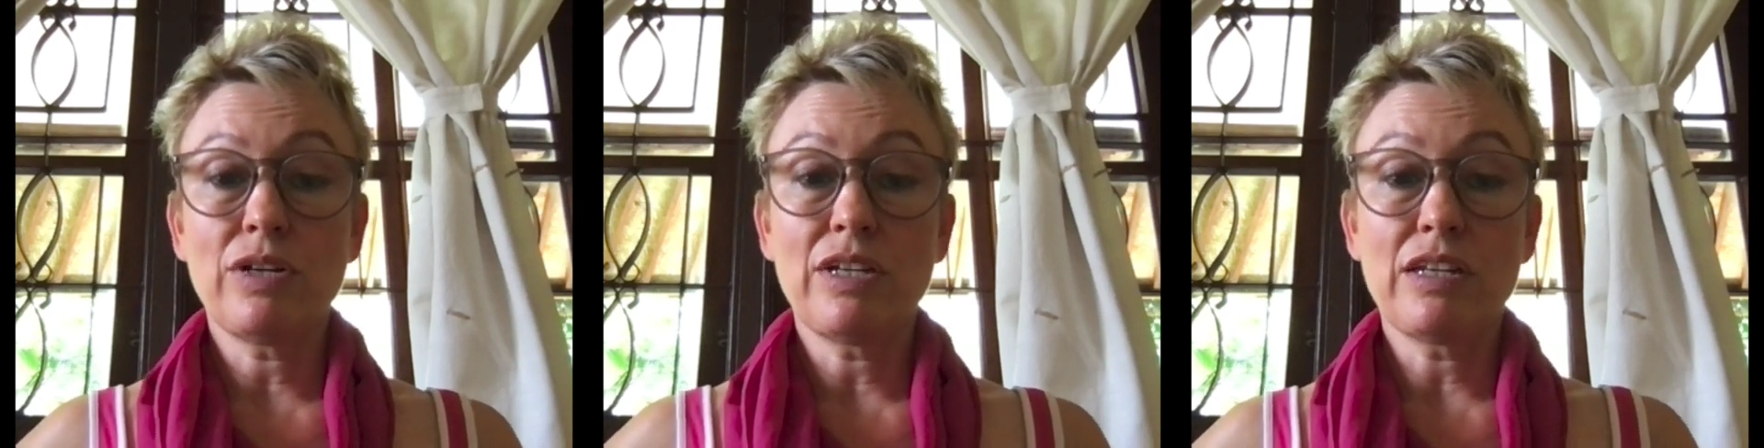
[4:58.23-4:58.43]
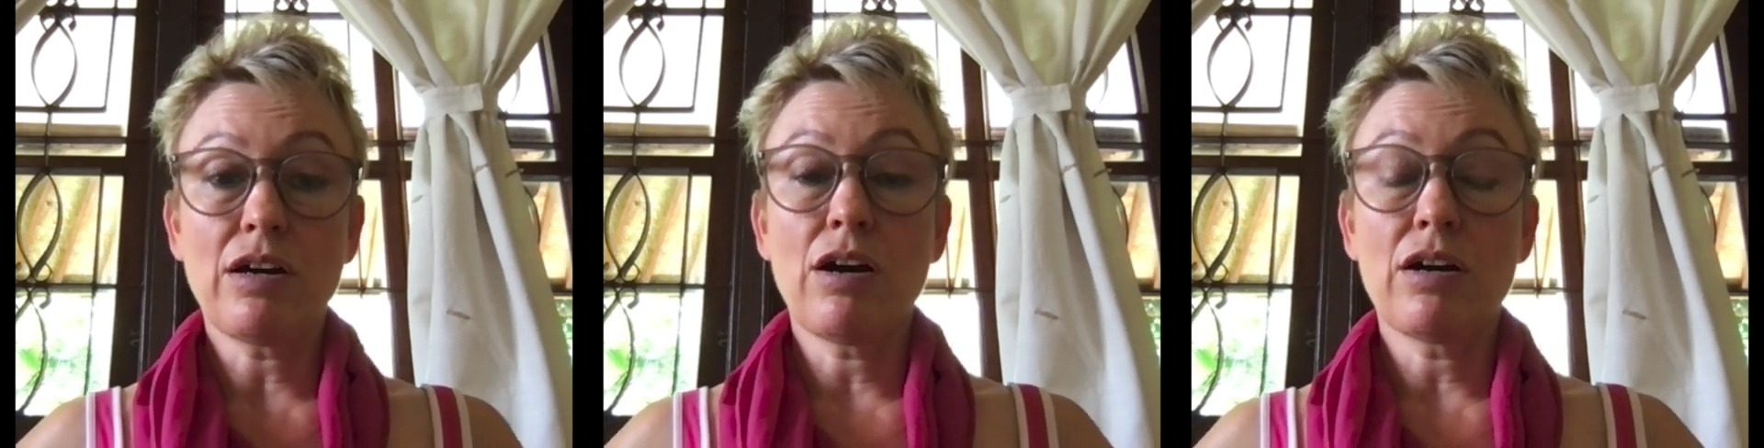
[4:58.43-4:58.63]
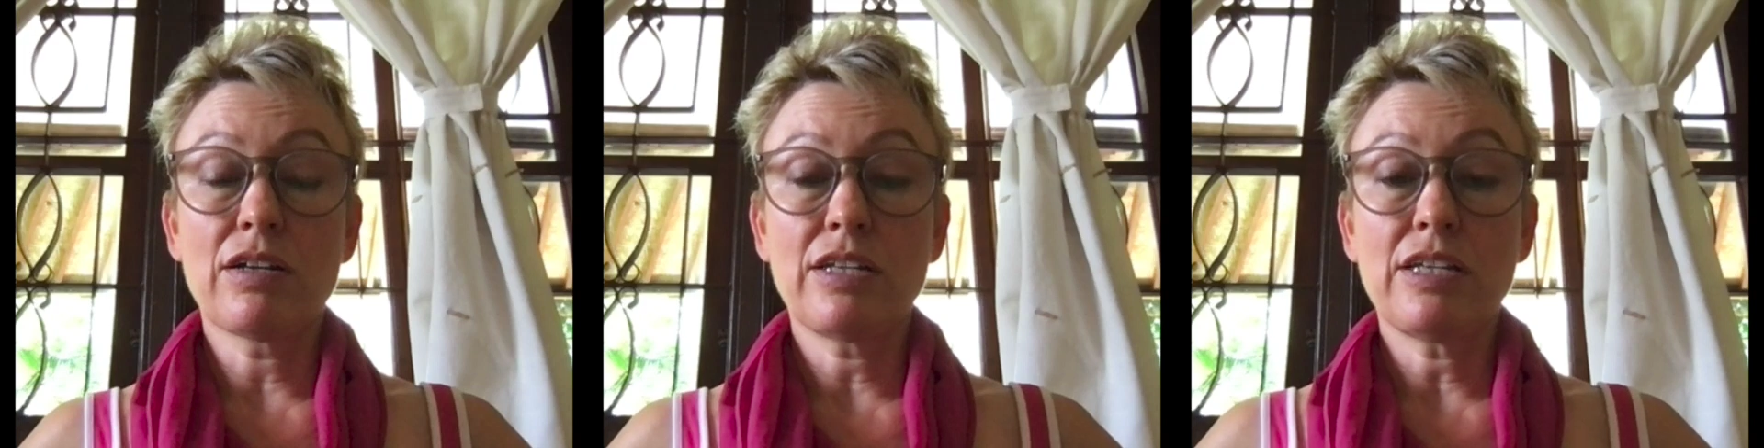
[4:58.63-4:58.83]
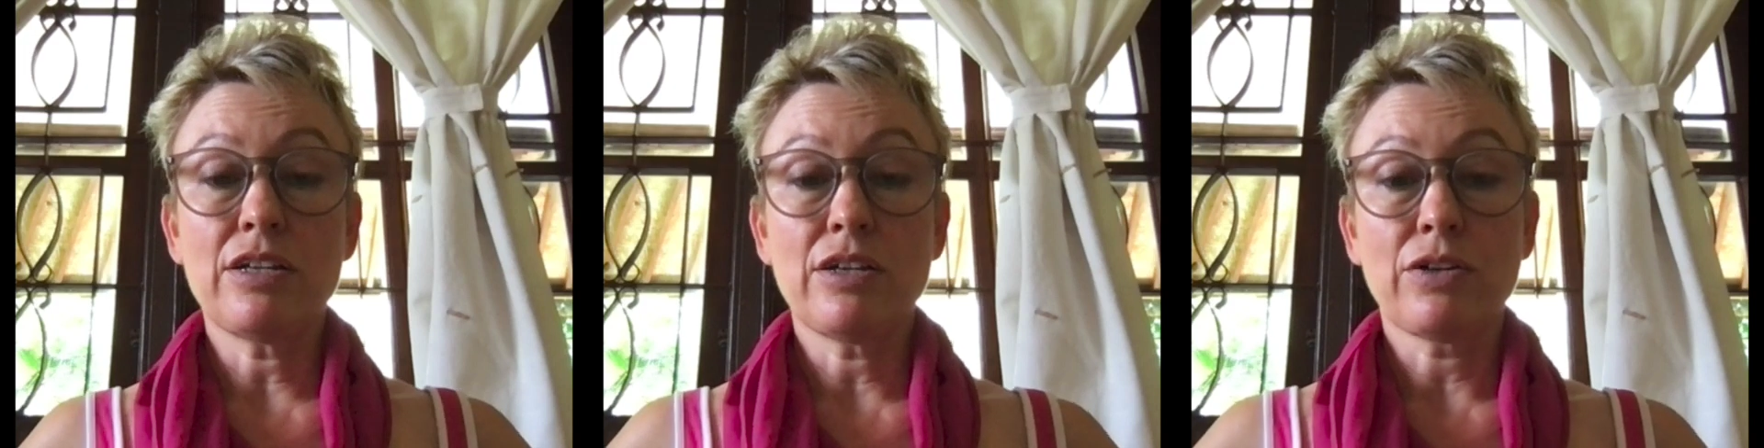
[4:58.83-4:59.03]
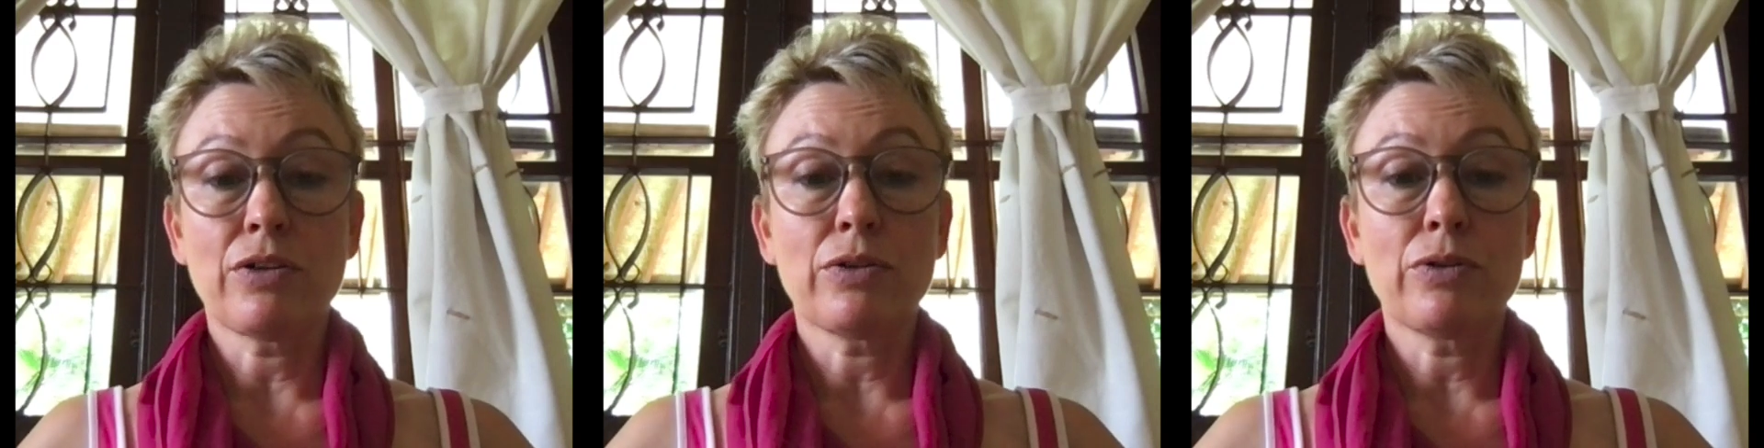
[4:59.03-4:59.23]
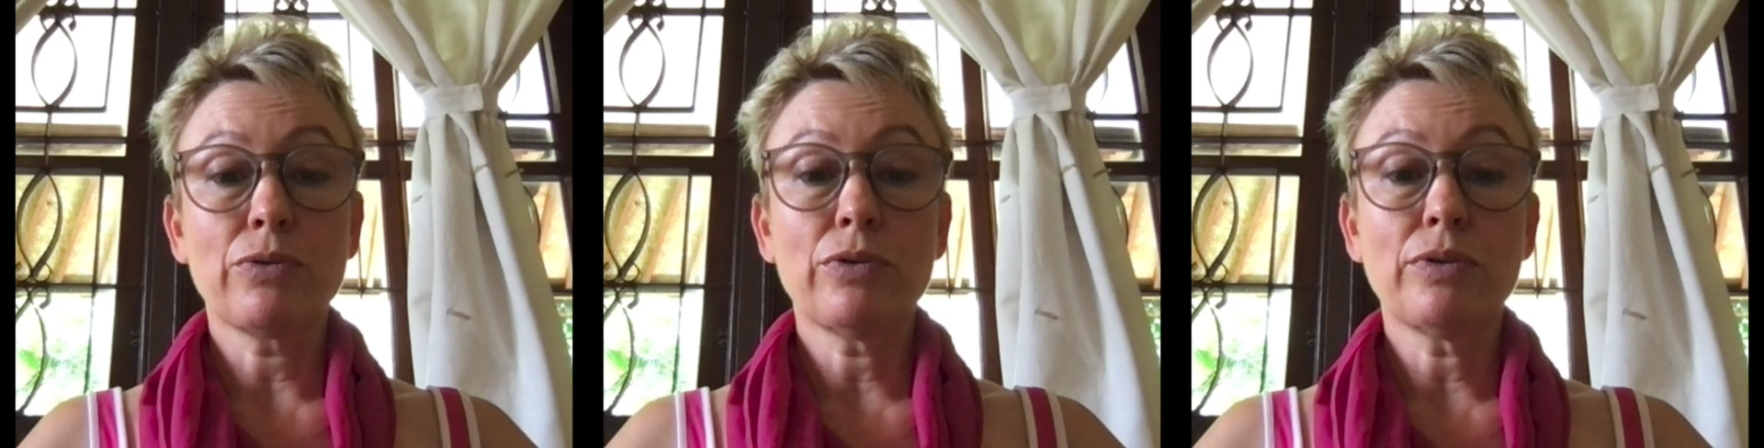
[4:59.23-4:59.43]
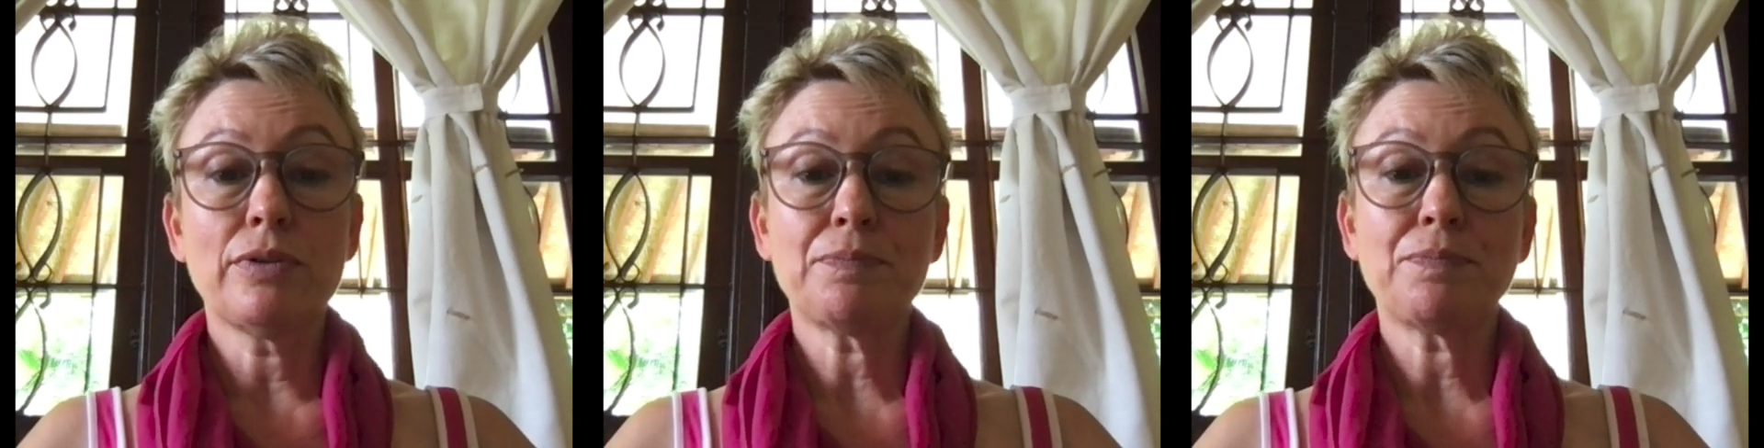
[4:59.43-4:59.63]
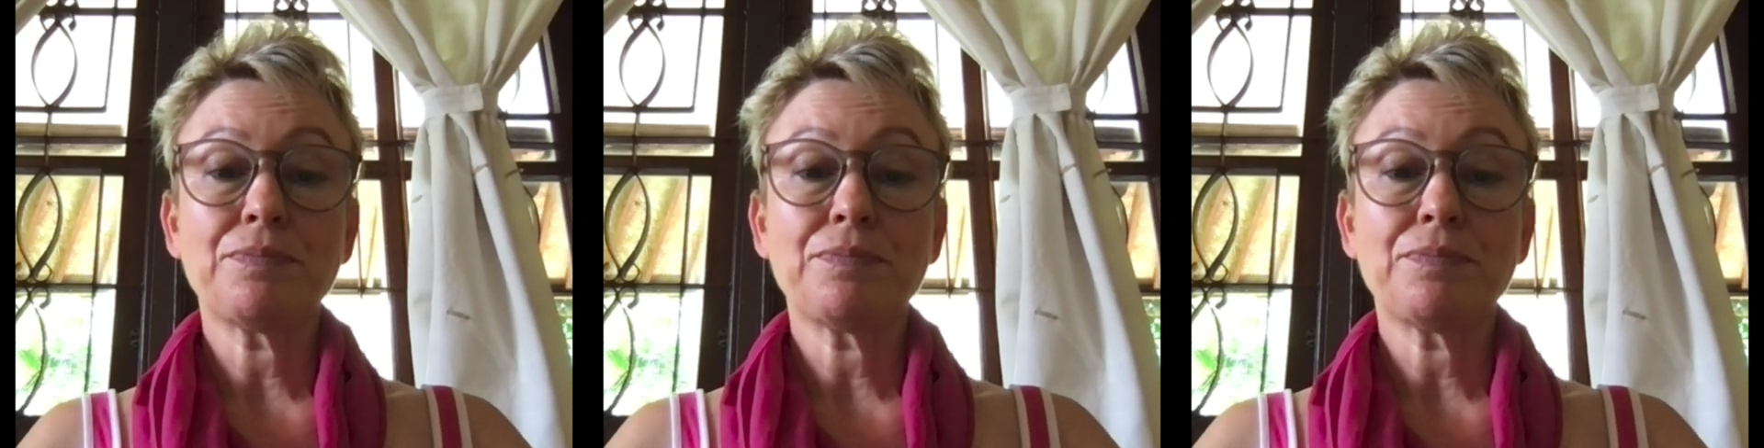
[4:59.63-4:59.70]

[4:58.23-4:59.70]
an audio